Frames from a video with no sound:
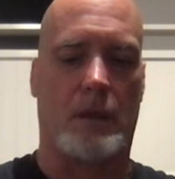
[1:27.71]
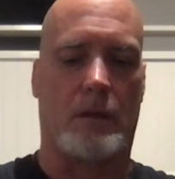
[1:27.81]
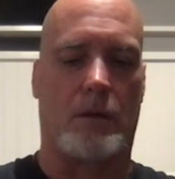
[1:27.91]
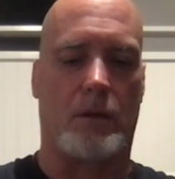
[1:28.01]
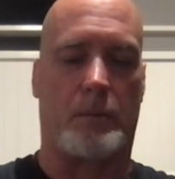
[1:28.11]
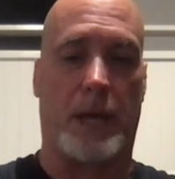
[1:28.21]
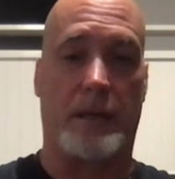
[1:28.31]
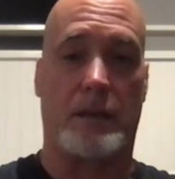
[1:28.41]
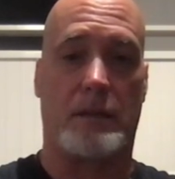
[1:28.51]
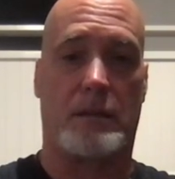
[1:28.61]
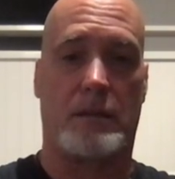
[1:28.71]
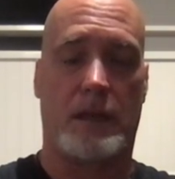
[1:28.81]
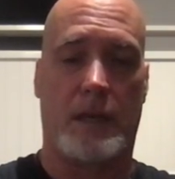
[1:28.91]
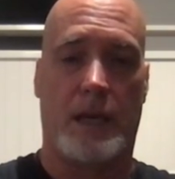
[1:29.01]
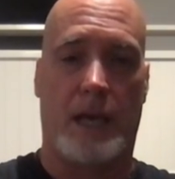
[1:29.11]
codependent,
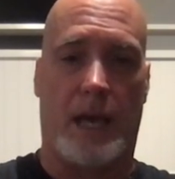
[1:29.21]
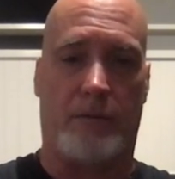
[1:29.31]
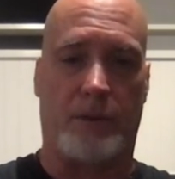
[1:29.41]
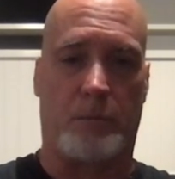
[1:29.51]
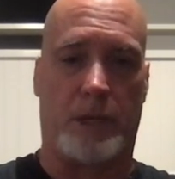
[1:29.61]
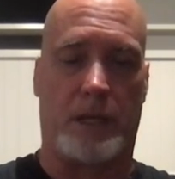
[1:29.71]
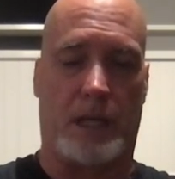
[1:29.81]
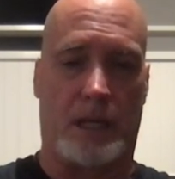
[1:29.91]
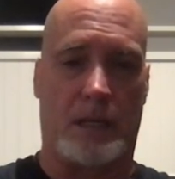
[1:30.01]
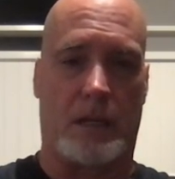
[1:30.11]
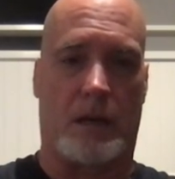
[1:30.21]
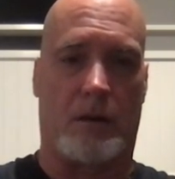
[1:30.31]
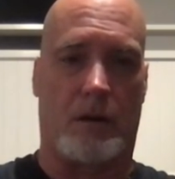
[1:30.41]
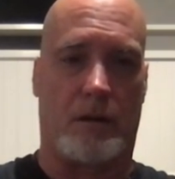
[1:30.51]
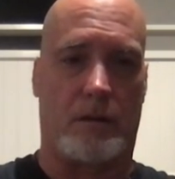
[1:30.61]
having been in
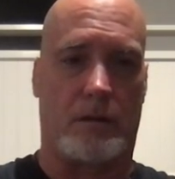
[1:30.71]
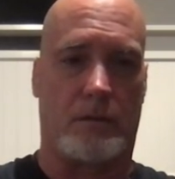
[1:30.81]
a